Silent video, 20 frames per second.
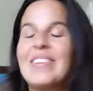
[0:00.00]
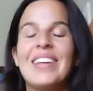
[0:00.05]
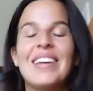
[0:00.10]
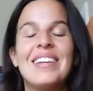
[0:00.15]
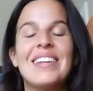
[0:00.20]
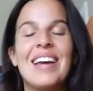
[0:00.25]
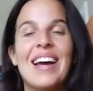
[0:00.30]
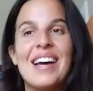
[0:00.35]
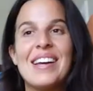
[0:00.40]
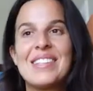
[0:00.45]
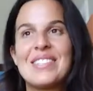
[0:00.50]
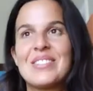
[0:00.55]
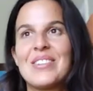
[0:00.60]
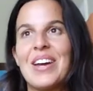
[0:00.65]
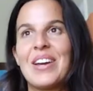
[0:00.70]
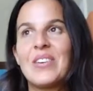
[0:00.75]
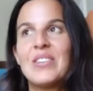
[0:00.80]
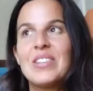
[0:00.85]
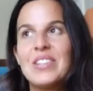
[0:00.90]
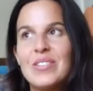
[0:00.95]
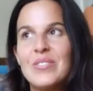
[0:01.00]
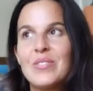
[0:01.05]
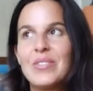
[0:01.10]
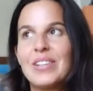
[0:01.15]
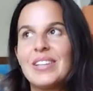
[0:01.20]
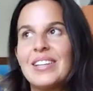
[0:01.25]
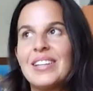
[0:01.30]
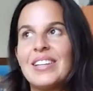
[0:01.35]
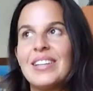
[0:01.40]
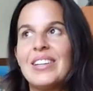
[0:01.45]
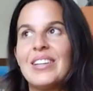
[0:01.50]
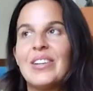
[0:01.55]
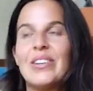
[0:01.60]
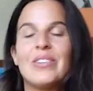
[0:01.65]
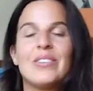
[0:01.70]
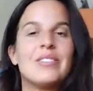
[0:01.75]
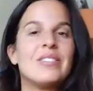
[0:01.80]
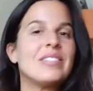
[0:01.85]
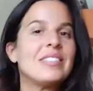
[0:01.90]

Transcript: yeah, so I couldn't really, you know,